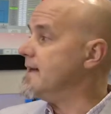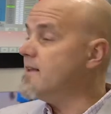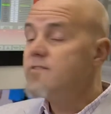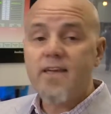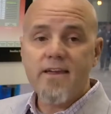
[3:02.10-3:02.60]

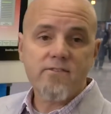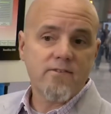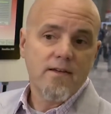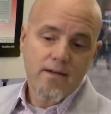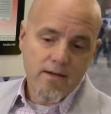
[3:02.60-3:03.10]
In this
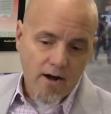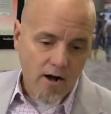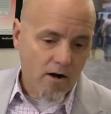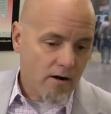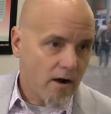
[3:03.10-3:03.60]
case,
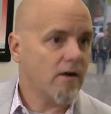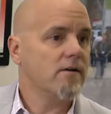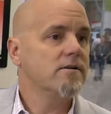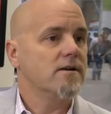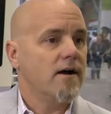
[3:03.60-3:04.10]

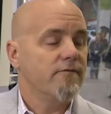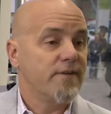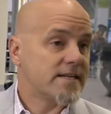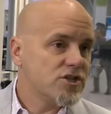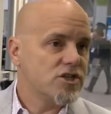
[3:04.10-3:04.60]
our
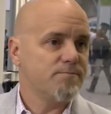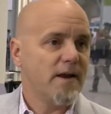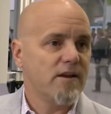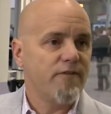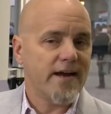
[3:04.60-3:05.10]
fictitious
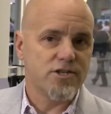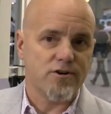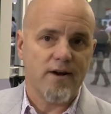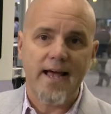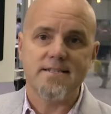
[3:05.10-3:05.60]

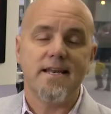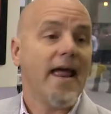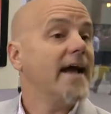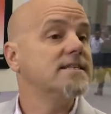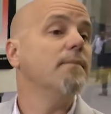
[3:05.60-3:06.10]
manufacturer has
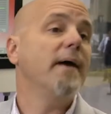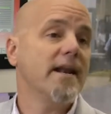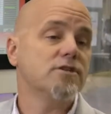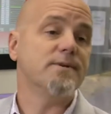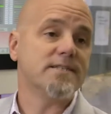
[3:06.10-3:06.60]
an asset
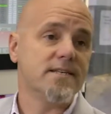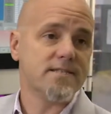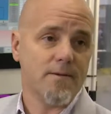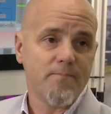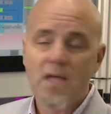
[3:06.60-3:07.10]
management
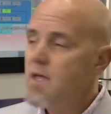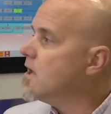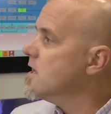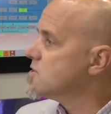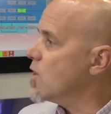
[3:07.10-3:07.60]
system.
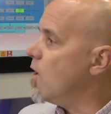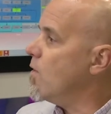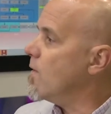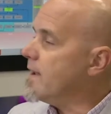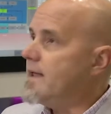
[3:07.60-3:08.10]

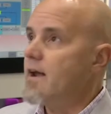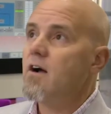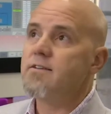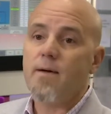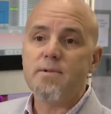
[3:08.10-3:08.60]
So in
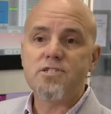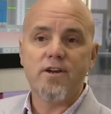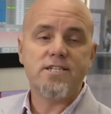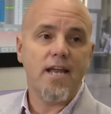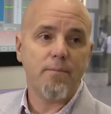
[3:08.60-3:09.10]
our
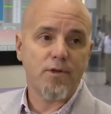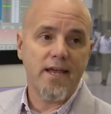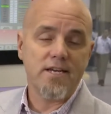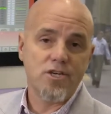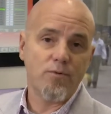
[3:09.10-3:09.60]
demonstration
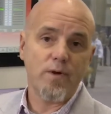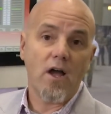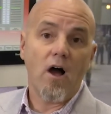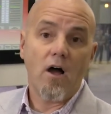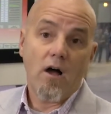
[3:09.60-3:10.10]
application,
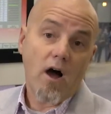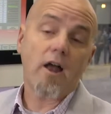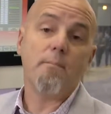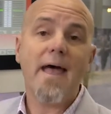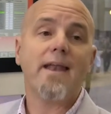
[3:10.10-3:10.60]
we
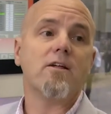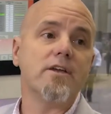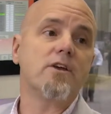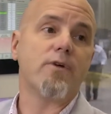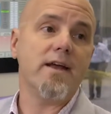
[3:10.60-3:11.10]

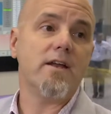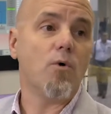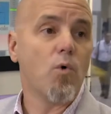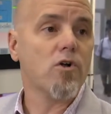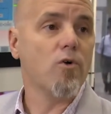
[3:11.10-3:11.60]
automatically created
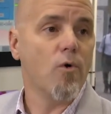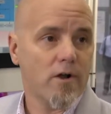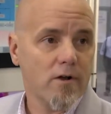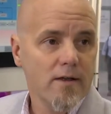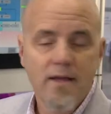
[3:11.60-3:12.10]
a work
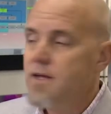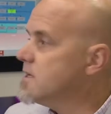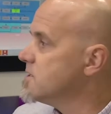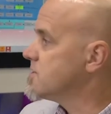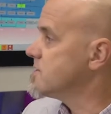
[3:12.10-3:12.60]
order
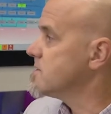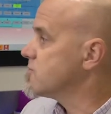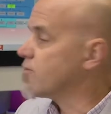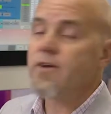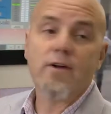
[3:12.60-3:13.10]

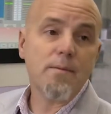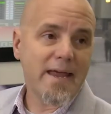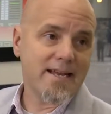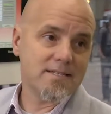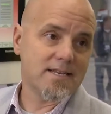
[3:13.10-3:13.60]
triggering
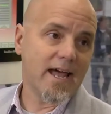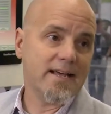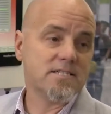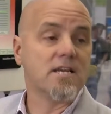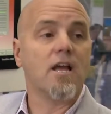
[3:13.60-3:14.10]
maintenance
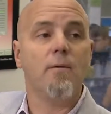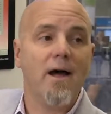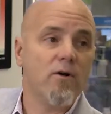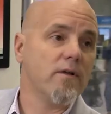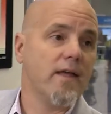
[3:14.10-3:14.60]
guys to come
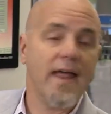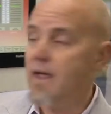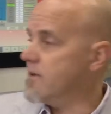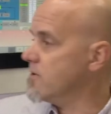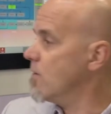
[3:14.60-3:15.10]
out
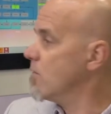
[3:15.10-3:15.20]
and